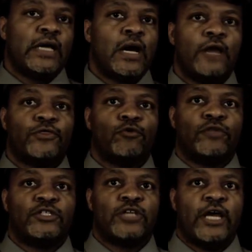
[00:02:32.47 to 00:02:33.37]
to cut through
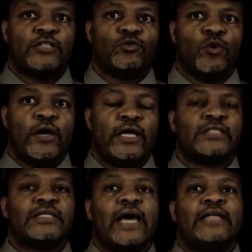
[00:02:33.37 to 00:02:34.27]
the chase where
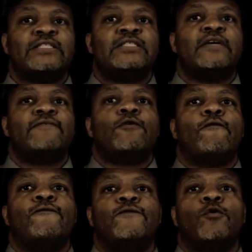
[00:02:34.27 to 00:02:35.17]
it's not as
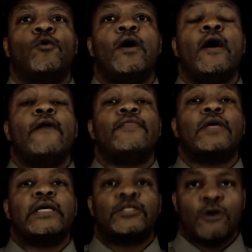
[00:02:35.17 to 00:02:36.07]
difficult for
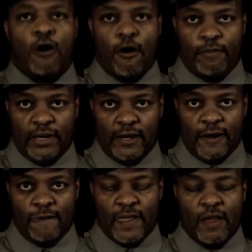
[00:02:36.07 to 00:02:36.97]
the guitar player.